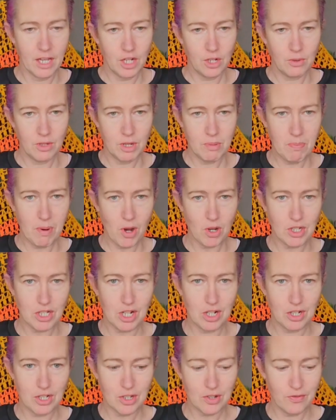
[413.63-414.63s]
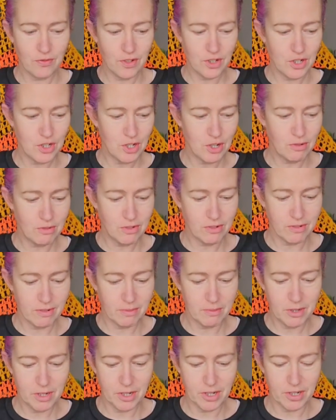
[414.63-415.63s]
when your boss looks over your shoulder
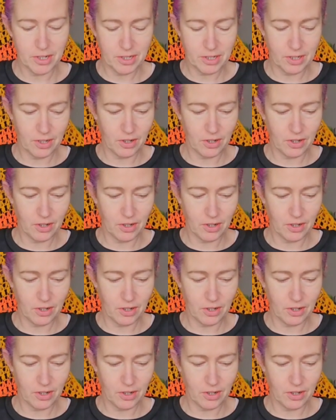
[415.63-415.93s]
at work